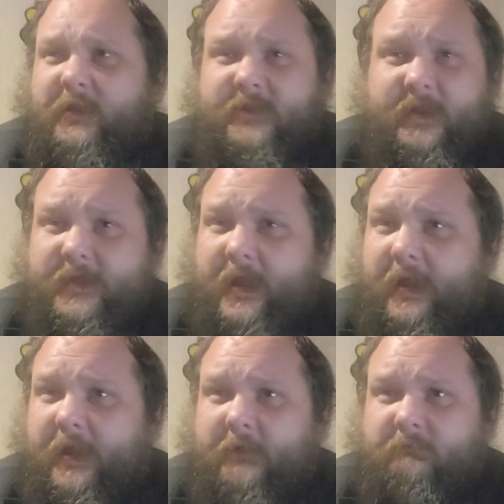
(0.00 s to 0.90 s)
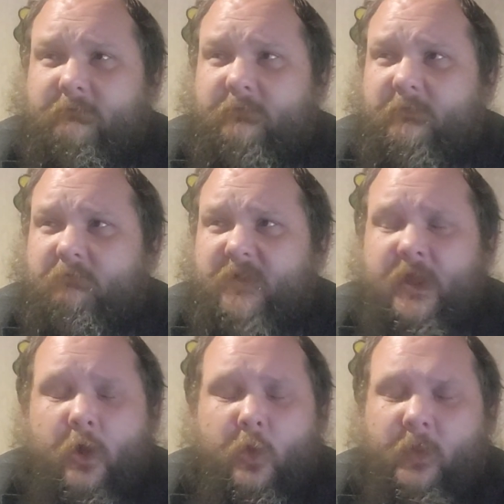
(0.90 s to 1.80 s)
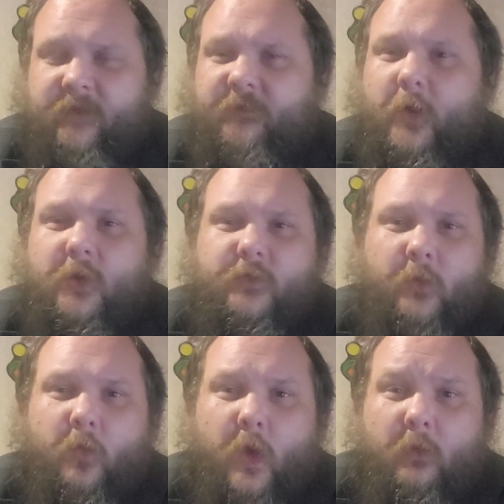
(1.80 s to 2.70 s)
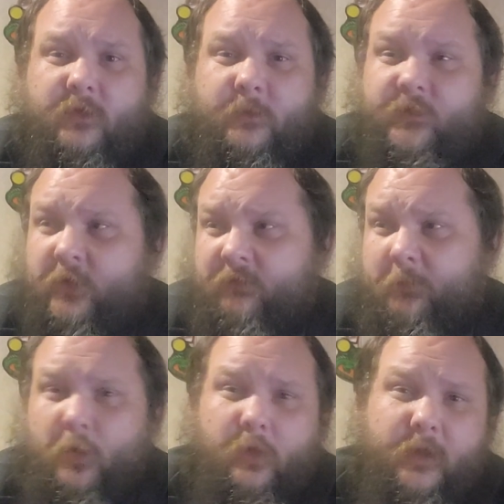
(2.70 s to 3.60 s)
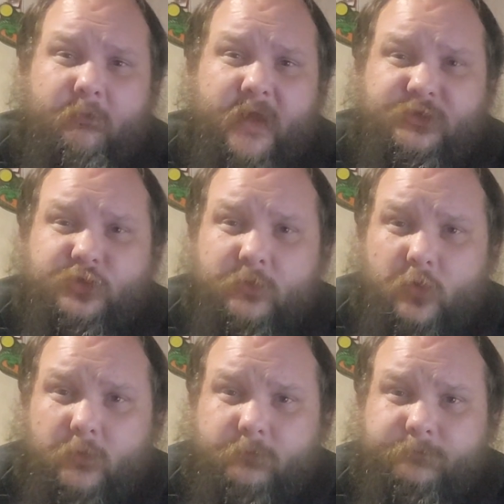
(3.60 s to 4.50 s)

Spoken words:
He only focused on what was observable and measurable,